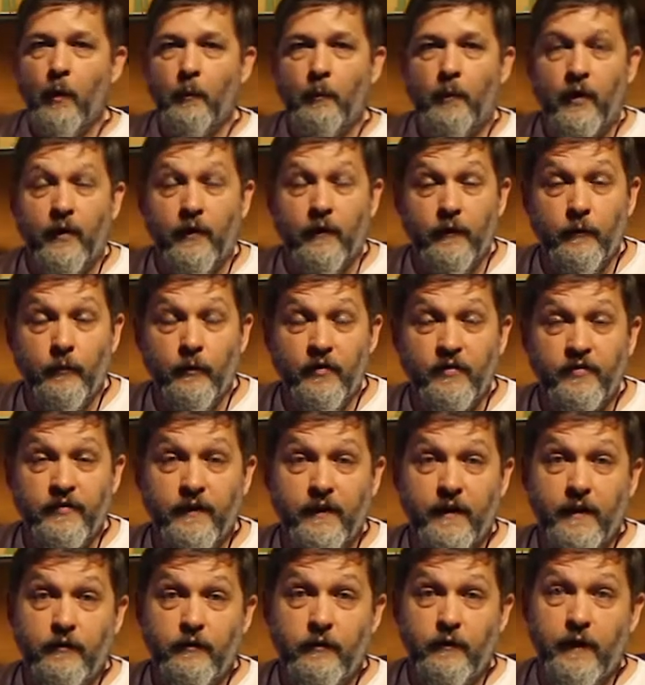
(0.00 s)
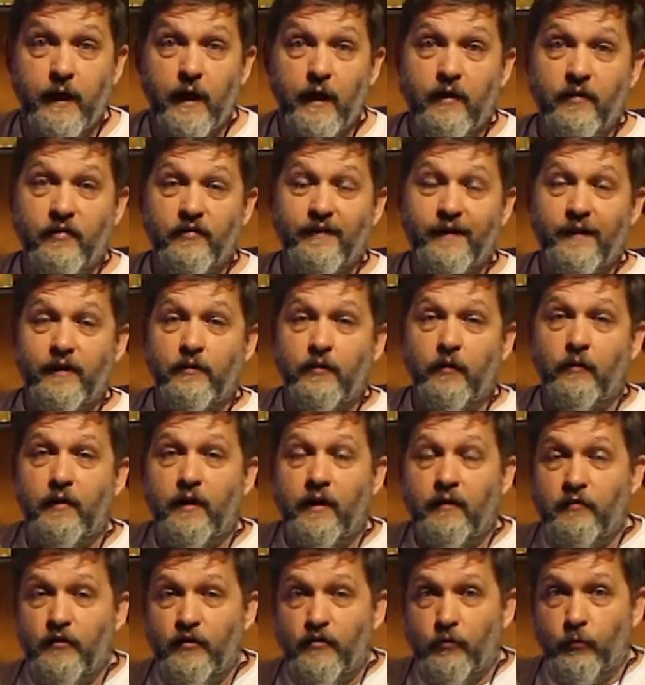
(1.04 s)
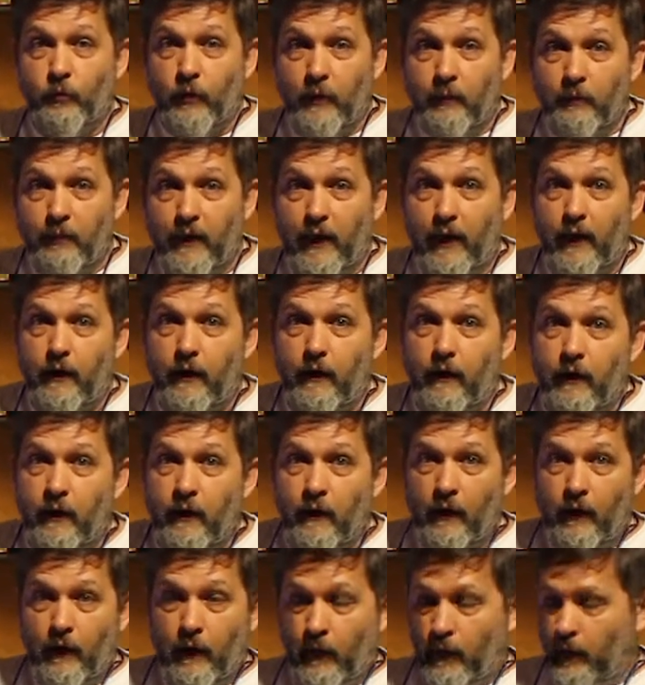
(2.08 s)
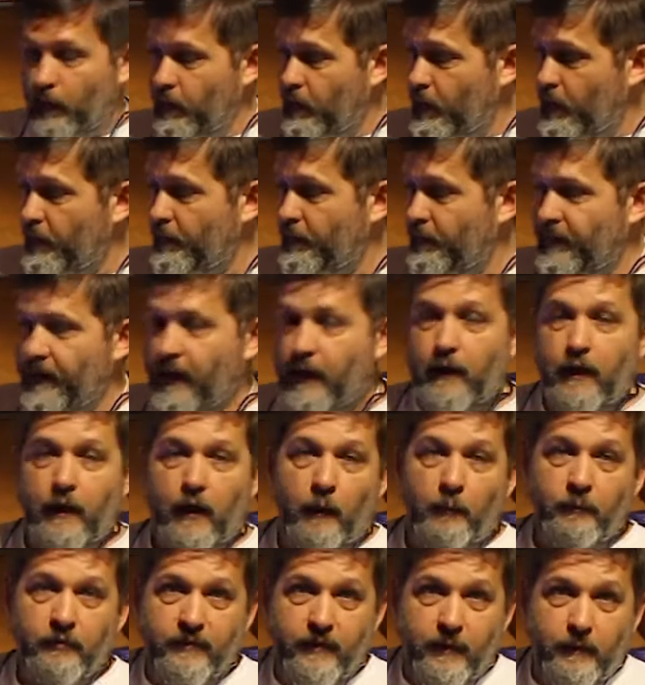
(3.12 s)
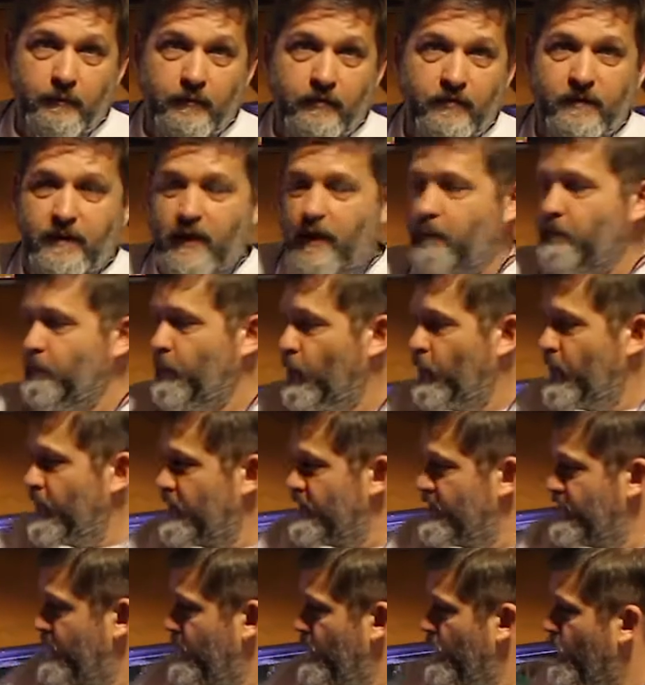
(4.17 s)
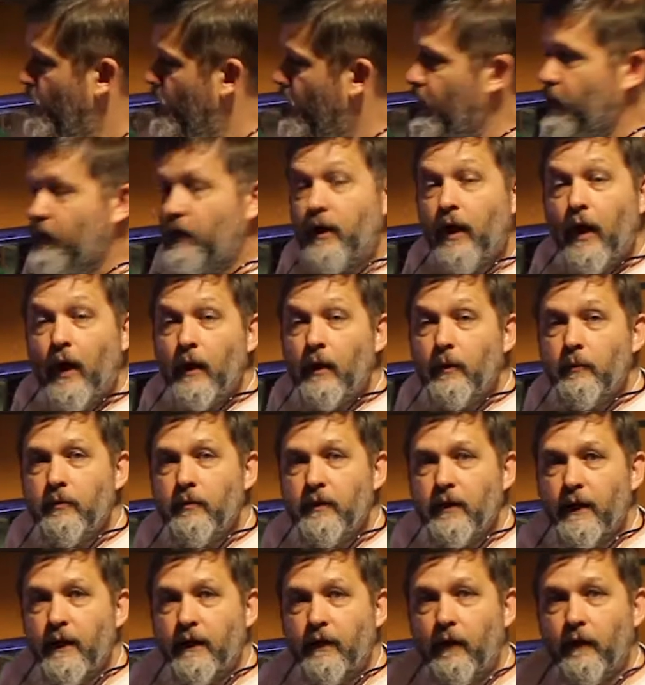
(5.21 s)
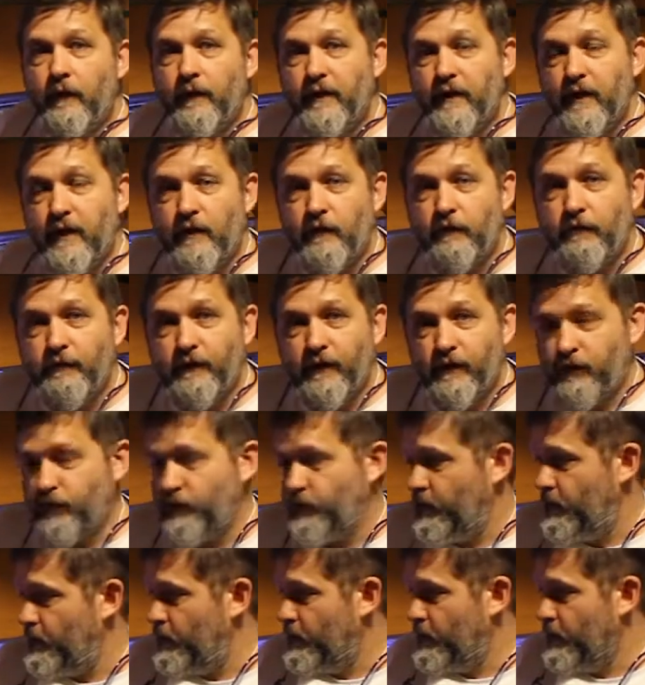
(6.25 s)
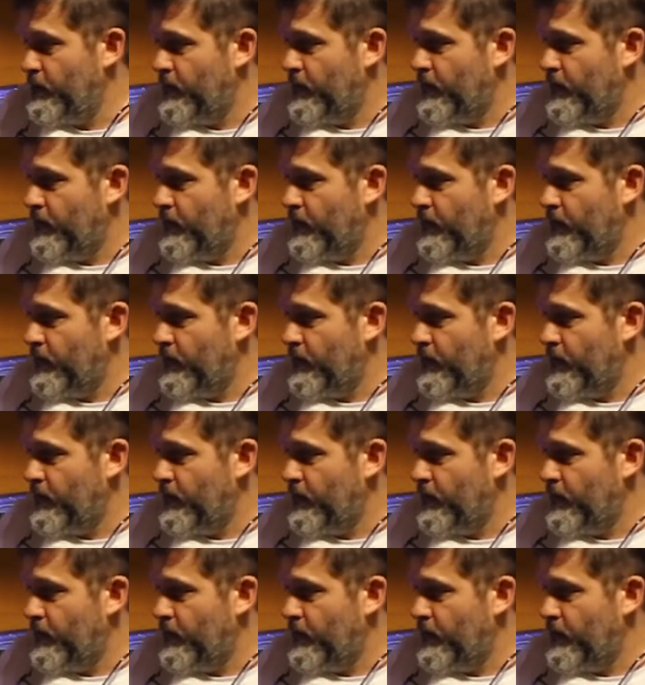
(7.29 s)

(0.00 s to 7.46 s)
Part of the reason they do that is they don't have a swim bladder uh, that helps them stay buoyant in the water column, like all the other fish do.